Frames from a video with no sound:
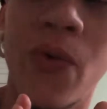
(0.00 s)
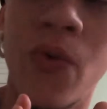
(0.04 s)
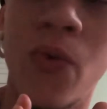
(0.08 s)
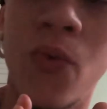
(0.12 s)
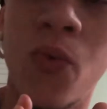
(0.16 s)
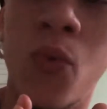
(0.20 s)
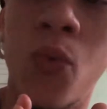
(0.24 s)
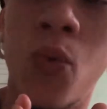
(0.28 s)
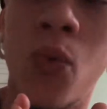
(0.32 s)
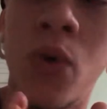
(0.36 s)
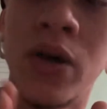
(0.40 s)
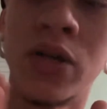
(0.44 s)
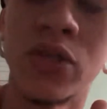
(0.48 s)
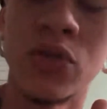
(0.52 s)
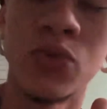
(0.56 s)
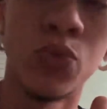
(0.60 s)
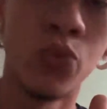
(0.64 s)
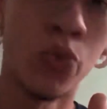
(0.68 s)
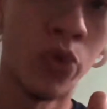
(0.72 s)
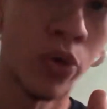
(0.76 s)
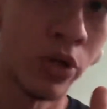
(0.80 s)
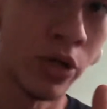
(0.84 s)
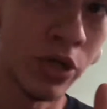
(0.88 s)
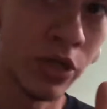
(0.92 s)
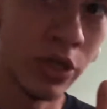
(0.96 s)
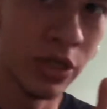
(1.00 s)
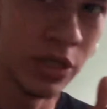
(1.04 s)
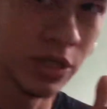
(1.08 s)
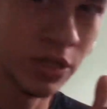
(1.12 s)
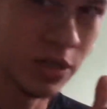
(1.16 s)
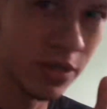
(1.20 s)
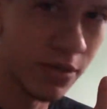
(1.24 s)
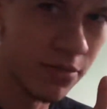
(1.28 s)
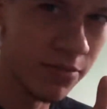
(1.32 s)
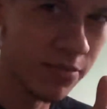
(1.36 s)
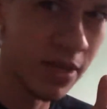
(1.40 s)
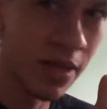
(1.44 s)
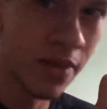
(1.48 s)
was
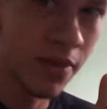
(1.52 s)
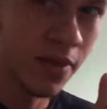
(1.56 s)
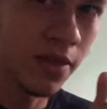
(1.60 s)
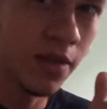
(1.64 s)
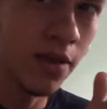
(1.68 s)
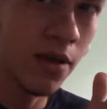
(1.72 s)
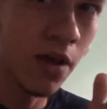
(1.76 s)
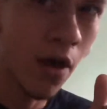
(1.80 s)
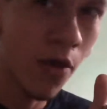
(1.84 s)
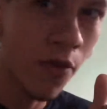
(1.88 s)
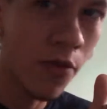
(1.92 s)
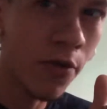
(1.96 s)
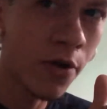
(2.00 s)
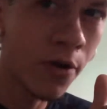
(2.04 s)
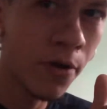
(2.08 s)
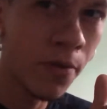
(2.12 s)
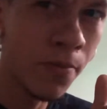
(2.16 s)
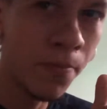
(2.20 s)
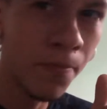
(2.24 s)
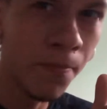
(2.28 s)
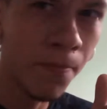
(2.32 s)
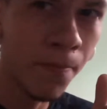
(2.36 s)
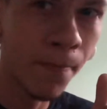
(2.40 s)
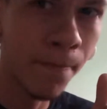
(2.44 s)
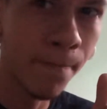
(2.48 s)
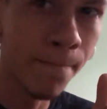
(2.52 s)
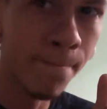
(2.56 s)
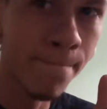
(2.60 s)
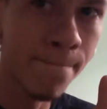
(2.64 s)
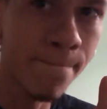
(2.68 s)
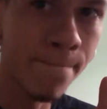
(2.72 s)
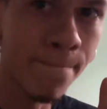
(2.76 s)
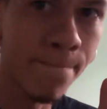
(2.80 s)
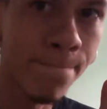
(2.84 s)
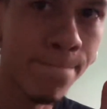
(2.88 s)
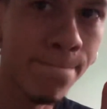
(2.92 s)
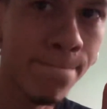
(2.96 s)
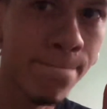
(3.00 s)
worse than the other,
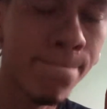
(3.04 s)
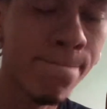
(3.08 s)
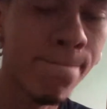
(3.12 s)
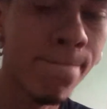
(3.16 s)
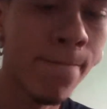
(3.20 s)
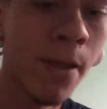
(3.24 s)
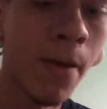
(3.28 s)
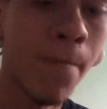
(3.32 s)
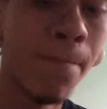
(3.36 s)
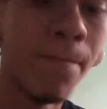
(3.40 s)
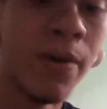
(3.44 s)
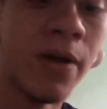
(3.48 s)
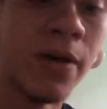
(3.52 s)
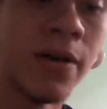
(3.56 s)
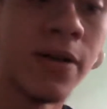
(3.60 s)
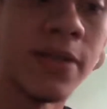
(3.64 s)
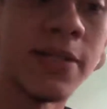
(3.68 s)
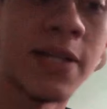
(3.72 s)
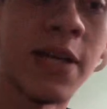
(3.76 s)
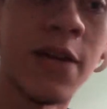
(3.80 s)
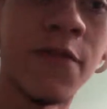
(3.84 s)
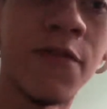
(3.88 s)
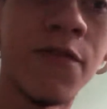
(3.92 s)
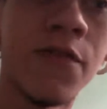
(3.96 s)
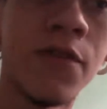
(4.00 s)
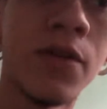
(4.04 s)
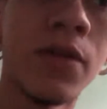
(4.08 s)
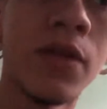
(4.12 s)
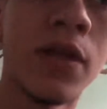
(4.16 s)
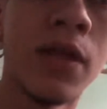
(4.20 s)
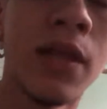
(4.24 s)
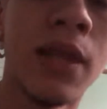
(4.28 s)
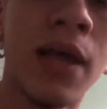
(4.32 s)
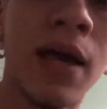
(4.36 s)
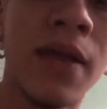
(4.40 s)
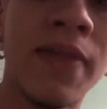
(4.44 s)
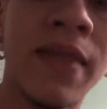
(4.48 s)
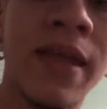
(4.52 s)
because I feel a
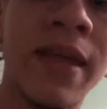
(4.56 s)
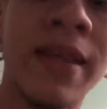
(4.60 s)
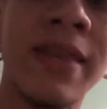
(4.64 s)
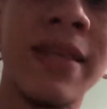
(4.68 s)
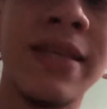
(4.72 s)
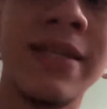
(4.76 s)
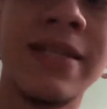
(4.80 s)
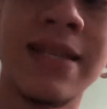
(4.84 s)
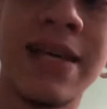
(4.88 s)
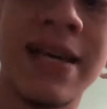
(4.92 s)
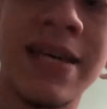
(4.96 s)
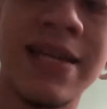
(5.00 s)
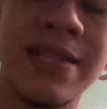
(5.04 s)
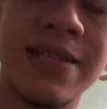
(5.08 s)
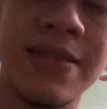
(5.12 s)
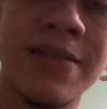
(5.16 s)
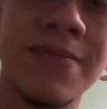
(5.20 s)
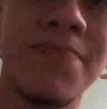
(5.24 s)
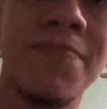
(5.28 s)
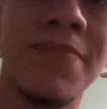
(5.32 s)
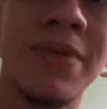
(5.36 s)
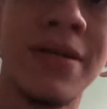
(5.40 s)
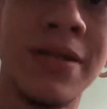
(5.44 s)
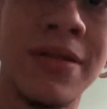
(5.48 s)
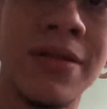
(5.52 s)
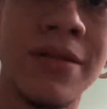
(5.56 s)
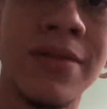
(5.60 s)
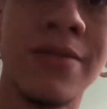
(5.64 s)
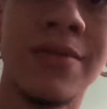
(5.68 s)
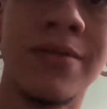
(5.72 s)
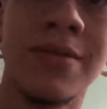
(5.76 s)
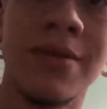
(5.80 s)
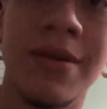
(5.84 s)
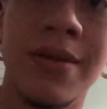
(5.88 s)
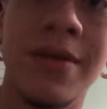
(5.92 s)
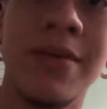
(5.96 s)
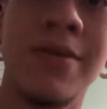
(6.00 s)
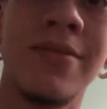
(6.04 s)
lot that this has been,
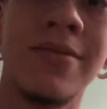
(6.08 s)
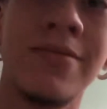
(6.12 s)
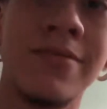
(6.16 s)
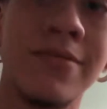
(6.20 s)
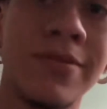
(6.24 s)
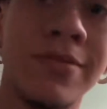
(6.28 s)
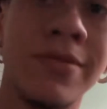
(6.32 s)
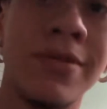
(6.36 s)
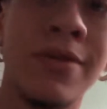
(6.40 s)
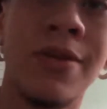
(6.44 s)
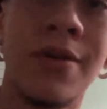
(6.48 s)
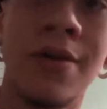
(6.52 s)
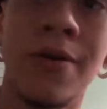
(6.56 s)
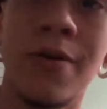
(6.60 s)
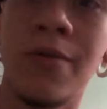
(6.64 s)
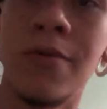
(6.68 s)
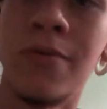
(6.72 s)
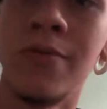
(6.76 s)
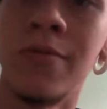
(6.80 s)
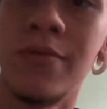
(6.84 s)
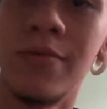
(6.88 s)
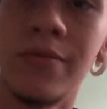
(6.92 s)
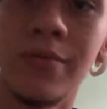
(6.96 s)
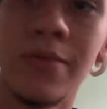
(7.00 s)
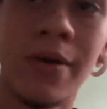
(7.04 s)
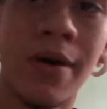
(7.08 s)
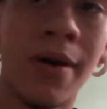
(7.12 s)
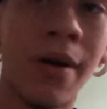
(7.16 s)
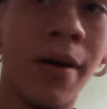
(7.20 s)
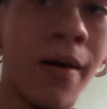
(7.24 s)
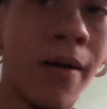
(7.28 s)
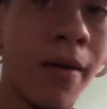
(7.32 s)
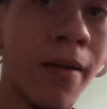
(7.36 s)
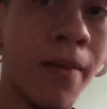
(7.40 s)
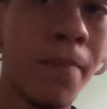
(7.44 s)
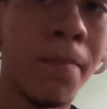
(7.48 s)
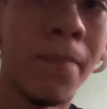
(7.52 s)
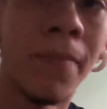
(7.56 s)

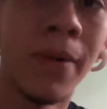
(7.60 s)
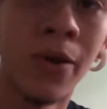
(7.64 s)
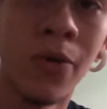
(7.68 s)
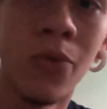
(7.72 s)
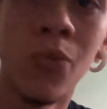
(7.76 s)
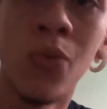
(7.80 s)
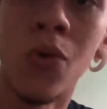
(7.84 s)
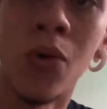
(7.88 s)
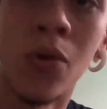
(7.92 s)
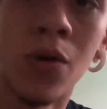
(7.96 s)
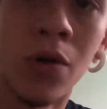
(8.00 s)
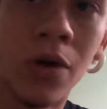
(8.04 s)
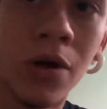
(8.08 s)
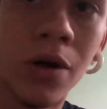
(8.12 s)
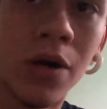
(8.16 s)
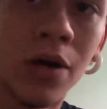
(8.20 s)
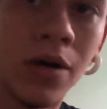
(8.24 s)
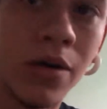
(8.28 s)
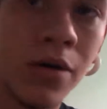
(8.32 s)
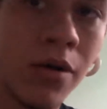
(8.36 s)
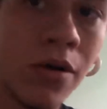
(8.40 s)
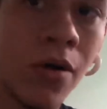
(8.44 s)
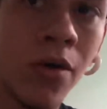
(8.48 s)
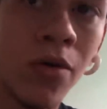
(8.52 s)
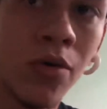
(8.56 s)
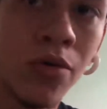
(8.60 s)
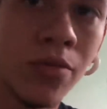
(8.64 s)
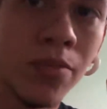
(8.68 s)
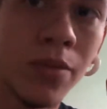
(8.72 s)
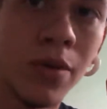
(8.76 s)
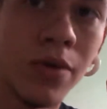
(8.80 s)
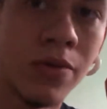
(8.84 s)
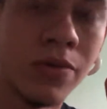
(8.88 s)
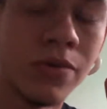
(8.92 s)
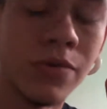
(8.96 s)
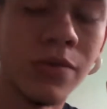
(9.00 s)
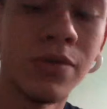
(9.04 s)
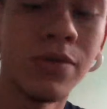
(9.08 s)
a big war
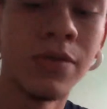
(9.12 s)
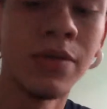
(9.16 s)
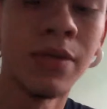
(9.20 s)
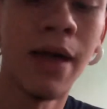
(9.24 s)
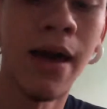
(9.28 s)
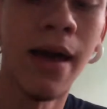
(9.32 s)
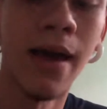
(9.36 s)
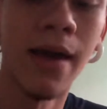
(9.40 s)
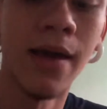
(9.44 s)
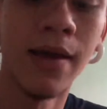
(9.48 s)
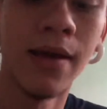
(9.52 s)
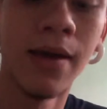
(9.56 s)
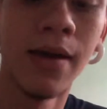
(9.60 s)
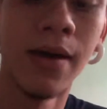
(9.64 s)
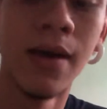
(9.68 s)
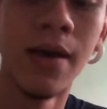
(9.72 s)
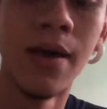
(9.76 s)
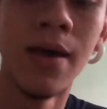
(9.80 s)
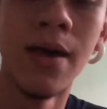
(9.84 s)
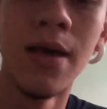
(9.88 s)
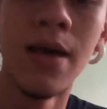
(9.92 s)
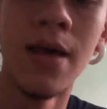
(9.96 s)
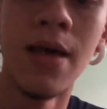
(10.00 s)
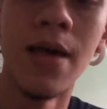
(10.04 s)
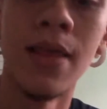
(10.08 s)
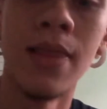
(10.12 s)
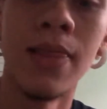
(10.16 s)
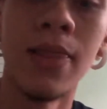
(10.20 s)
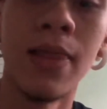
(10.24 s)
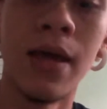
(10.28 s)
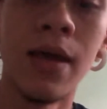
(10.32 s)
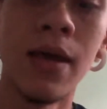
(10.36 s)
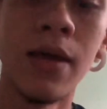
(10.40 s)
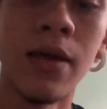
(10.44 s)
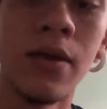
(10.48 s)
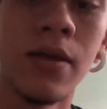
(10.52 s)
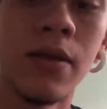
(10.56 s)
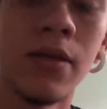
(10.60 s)
almost. Like
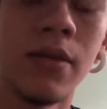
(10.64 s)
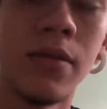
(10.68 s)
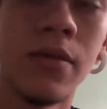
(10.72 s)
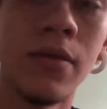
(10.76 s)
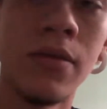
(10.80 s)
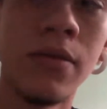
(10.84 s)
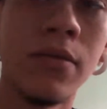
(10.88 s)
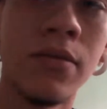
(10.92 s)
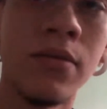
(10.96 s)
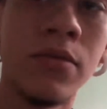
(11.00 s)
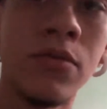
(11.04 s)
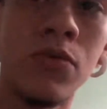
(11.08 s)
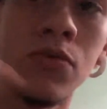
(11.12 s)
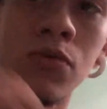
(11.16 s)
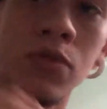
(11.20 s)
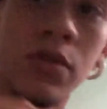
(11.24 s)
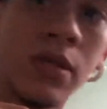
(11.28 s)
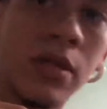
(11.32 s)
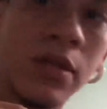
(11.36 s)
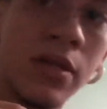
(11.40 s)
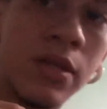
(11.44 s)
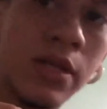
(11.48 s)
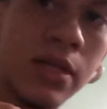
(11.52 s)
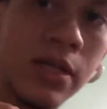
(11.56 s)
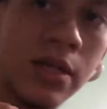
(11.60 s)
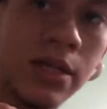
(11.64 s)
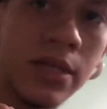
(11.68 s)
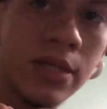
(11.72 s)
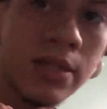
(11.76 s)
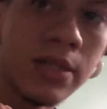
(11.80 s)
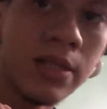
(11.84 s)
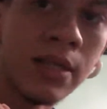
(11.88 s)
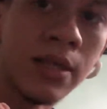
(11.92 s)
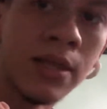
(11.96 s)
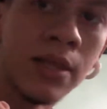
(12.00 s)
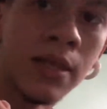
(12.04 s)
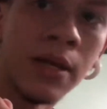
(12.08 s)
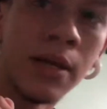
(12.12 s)
you did this,
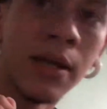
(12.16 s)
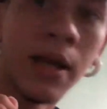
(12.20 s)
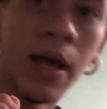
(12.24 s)
and then